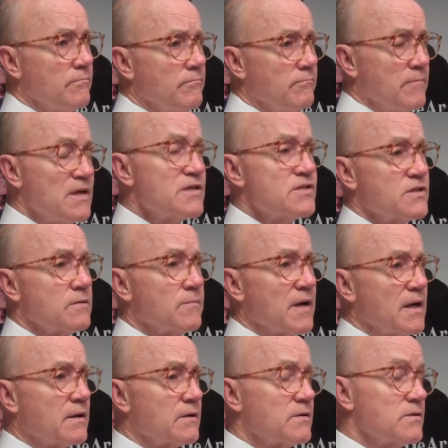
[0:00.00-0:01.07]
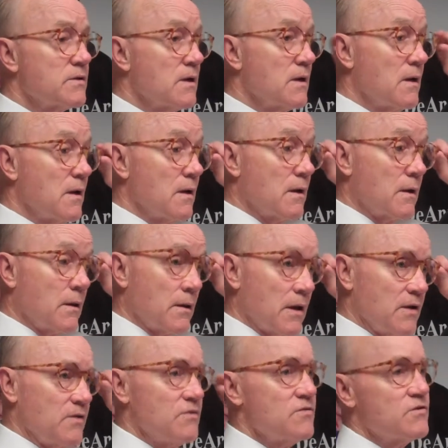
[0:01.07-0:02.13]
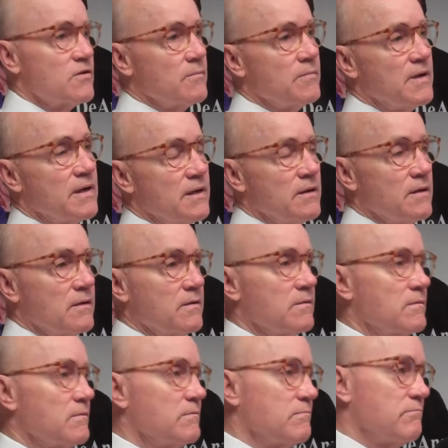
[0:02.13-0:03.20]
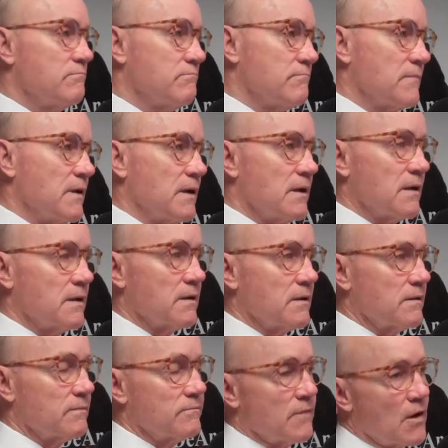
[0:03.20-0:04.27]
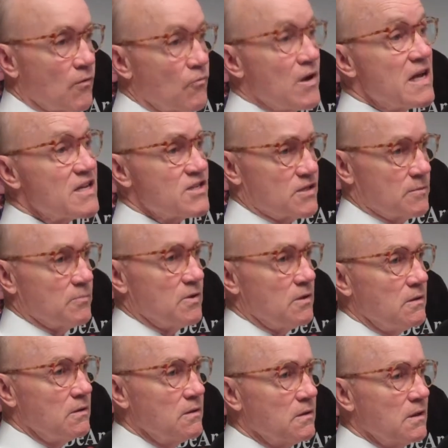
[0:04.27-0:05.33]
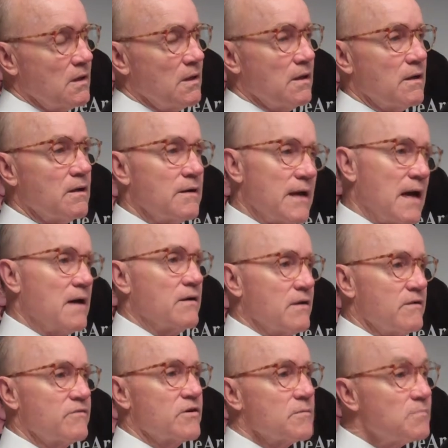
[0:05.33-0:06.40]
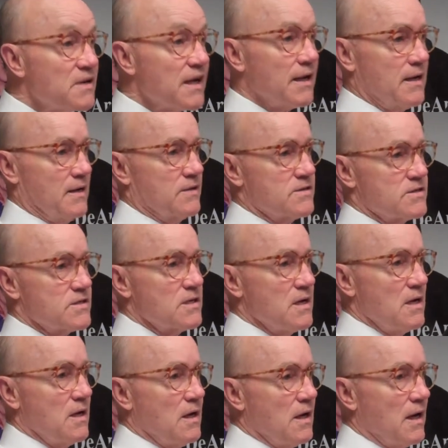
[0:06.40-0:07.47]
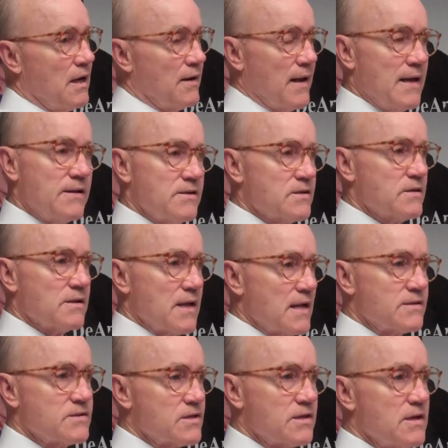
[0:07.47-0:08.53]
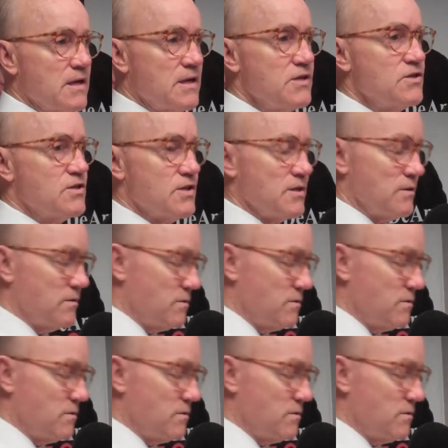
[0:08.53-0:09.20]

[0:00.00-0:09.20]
misdemeanors that used to be arrestable are now giving them tickets, and that's an issue.